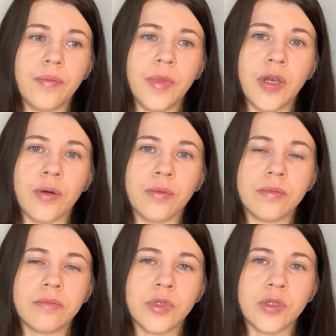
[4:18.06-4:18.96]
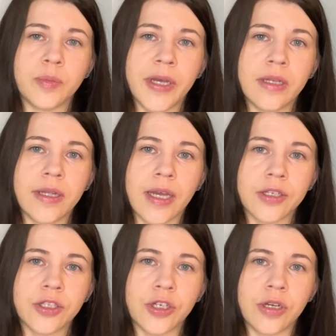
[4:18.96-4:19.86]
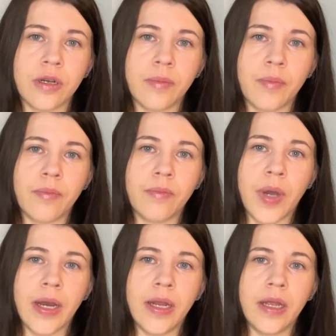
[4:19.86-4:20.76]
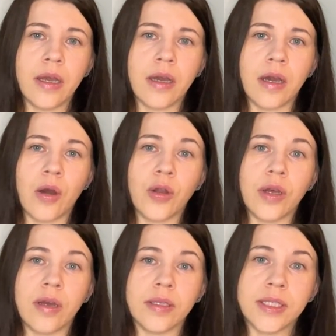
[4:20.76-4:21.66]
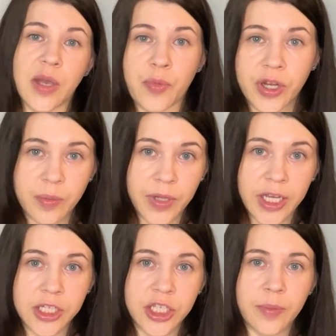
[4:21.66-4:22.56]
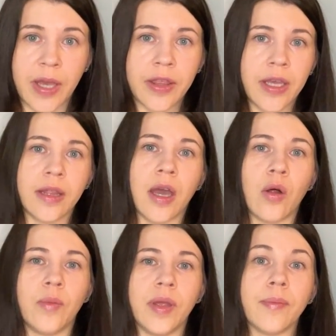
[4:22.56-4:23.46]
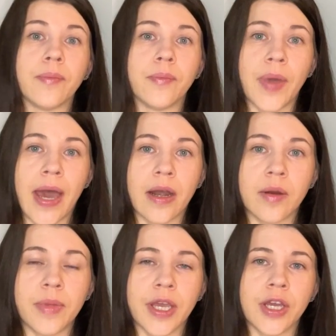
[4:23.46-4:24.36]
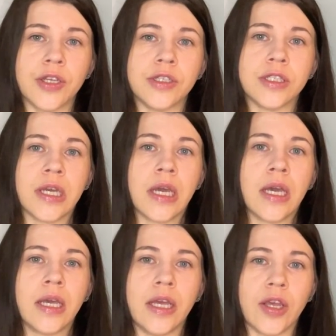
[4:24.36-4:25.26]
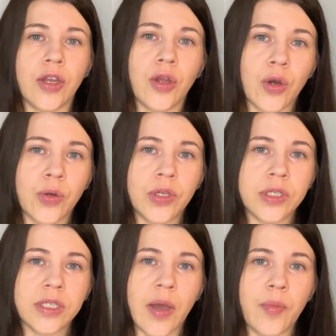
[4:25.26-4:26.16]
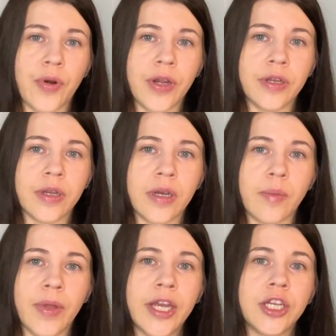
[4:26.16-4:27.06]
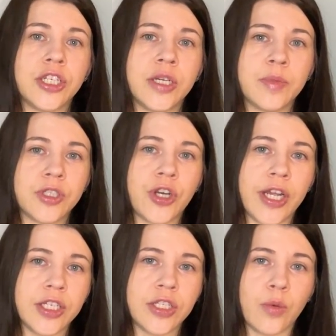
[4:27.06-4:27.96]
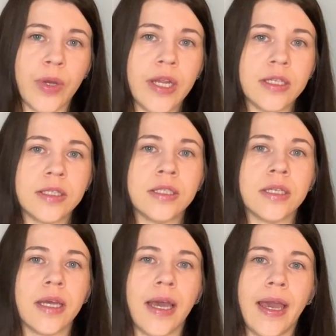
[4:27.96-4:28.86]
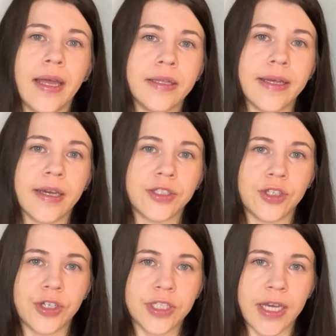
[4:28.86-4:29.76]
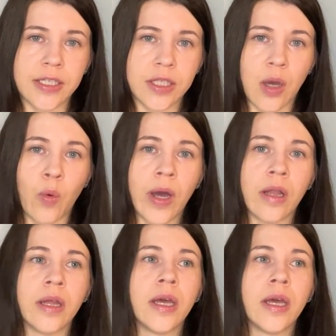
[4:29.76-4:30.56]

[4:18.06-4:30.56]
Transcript: you know, to spend extra money on a separate play gym, I think that will be better because you can go in a separate play gym, stretch the wings and exercise that well.